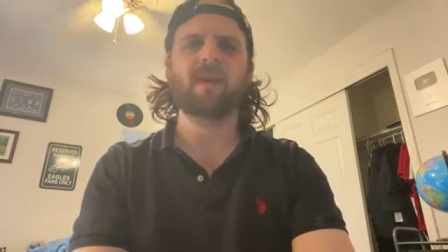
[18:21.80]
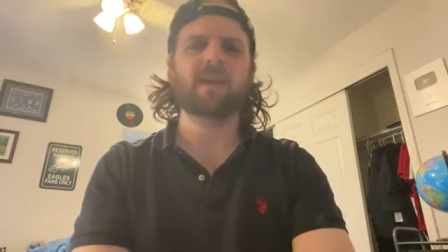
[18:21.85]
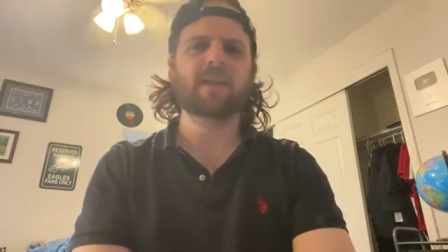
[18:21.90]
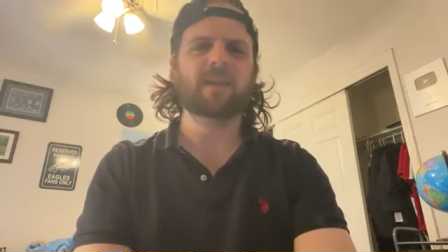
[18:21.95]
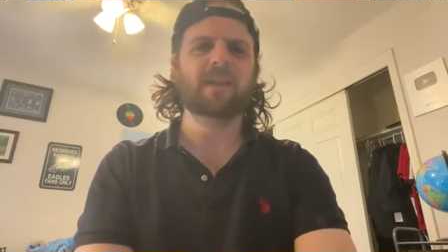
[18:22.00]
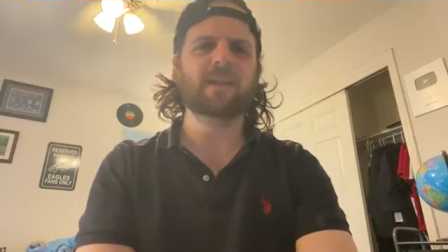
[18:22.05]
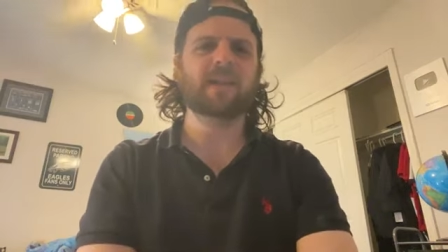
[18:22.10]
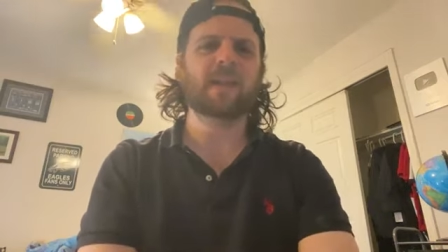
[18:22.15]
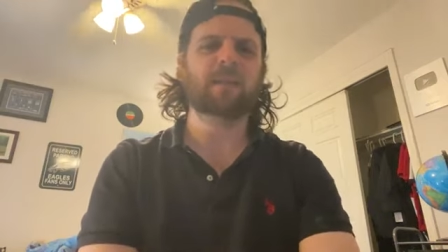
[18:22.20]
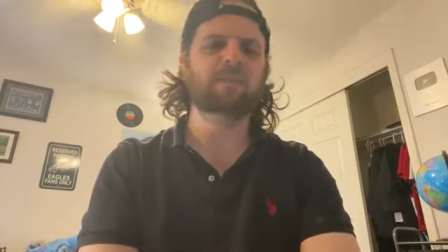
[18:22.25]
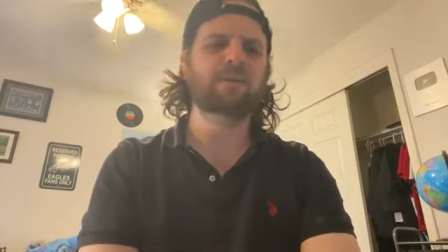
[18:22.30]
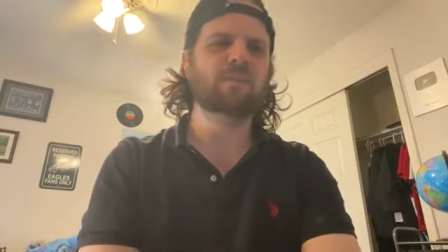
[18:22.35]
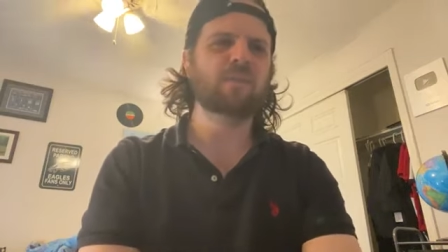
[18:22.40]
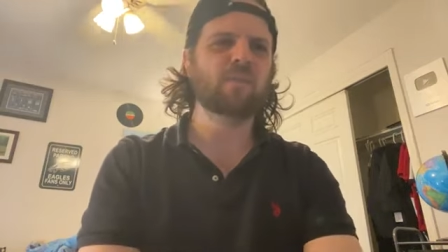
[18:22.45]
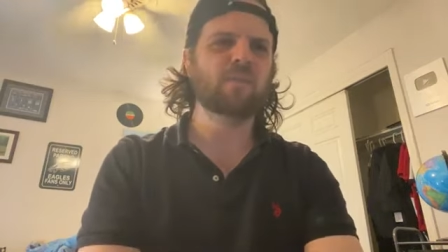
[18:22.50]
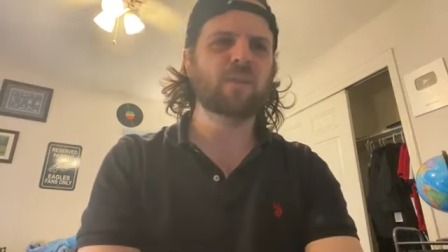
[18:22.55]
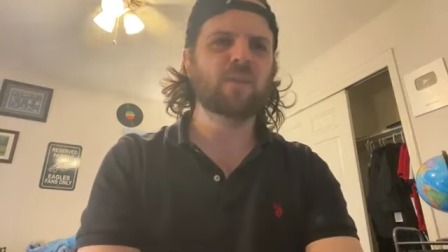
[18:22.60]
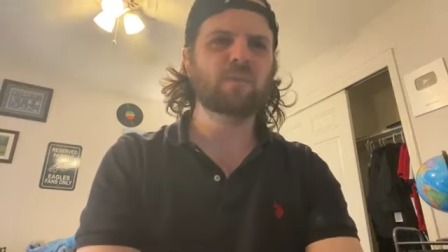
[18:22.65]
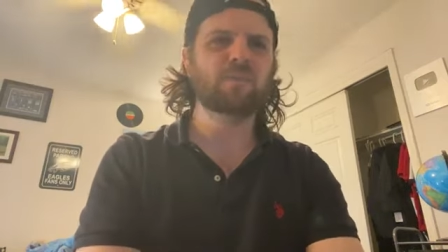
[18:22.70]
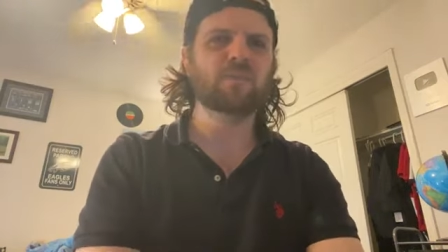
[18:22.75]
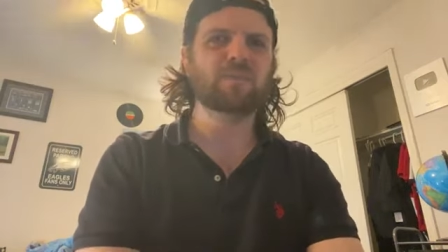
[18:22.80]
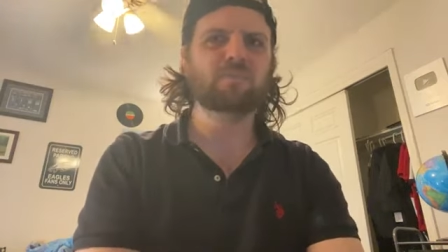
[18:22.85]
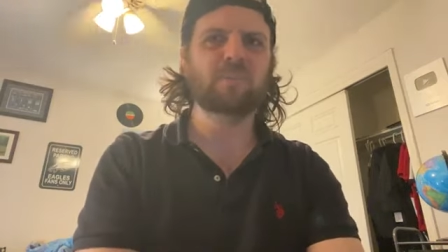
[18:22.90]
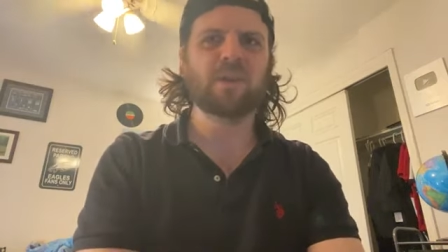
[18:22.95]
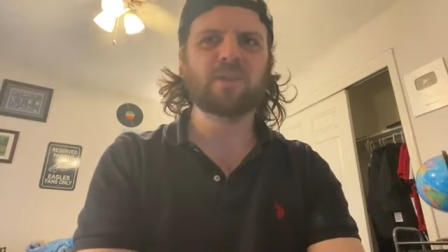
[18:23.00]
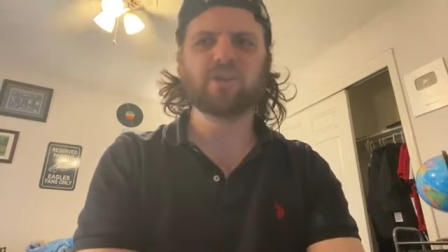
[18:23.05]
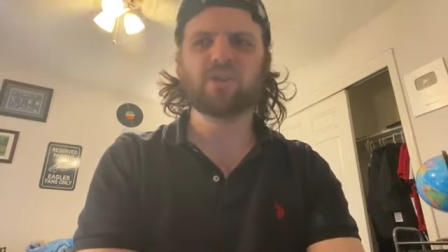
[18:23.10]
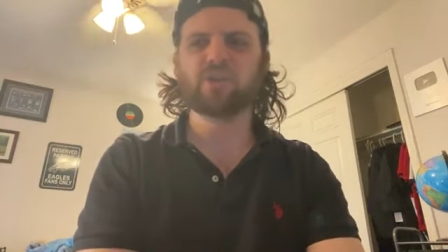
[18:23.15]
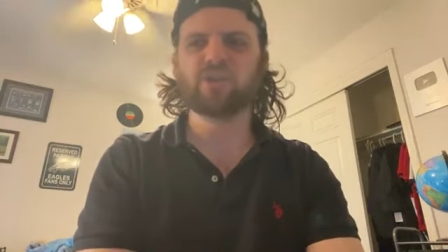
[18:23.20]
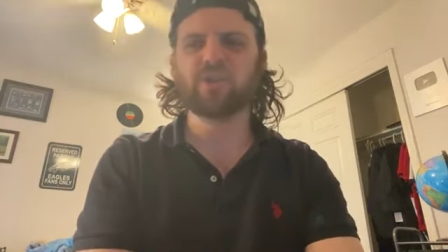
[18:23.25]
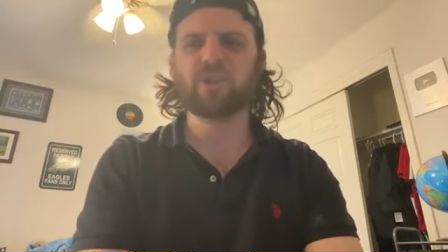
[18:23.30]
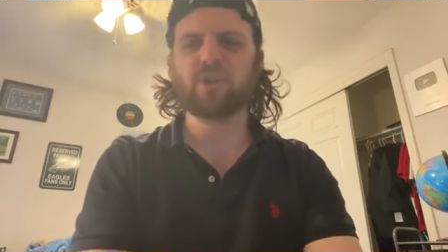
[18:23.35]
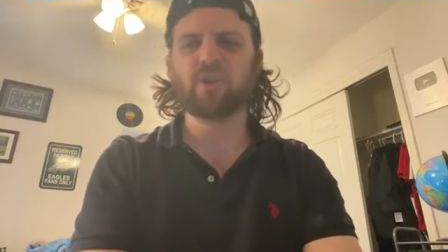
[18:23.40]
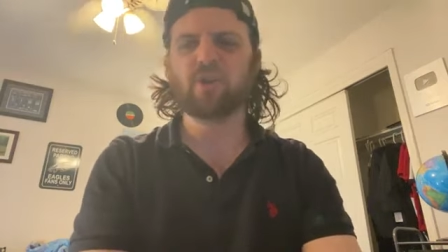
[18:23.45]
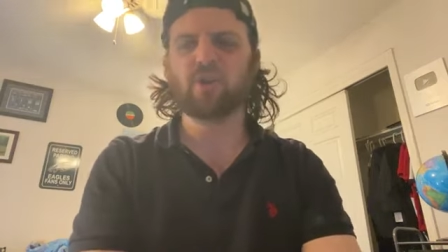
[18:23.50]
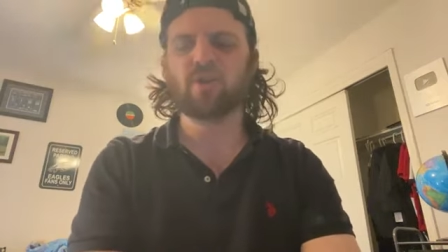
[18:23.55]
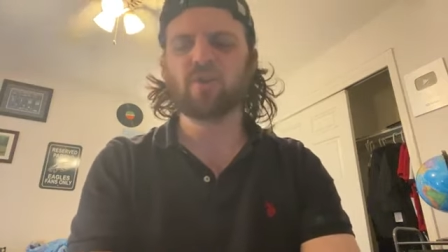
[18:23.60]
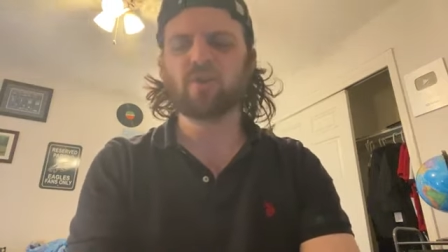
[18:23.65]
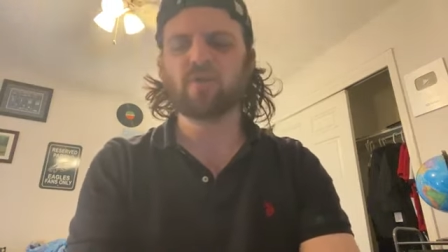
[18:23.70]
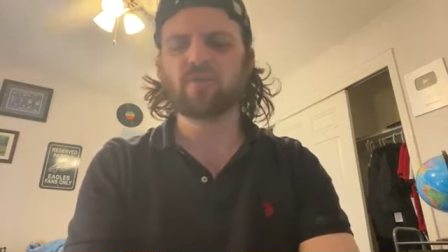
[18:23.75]
he came in there and he was messaging
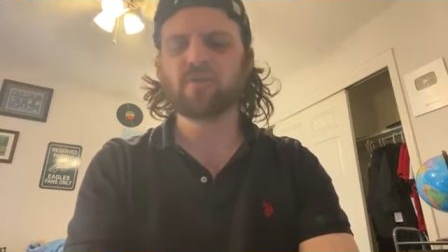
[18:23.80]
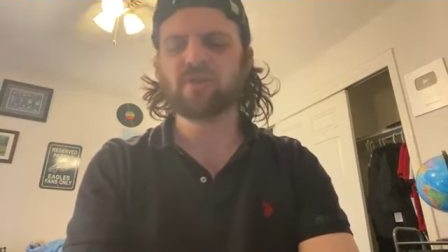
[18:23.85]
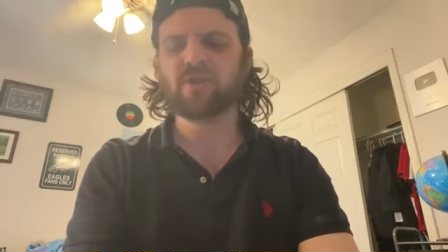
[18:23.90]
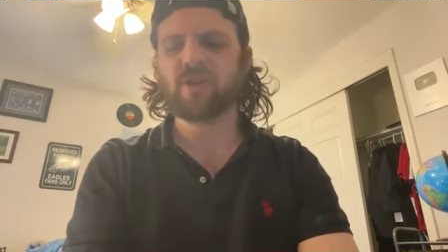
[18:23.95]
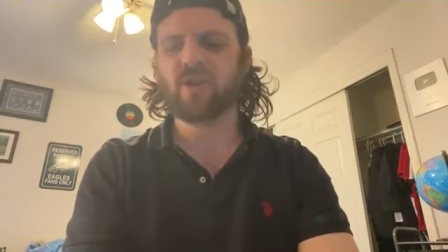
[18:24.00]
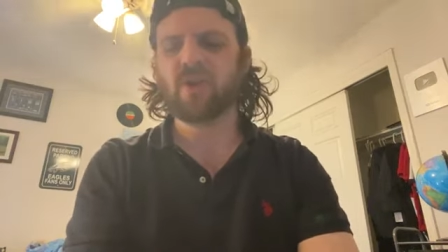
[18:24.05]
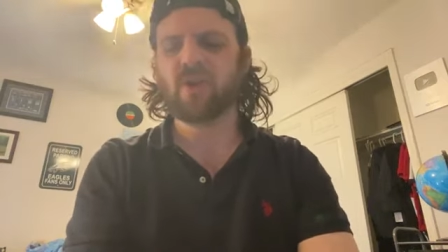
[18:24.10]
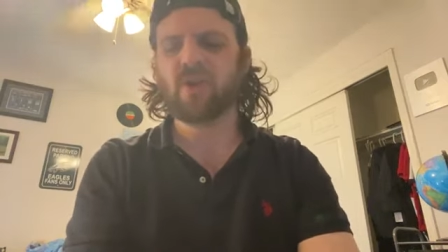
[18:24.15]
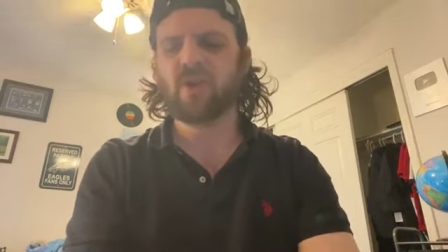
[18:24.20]
girls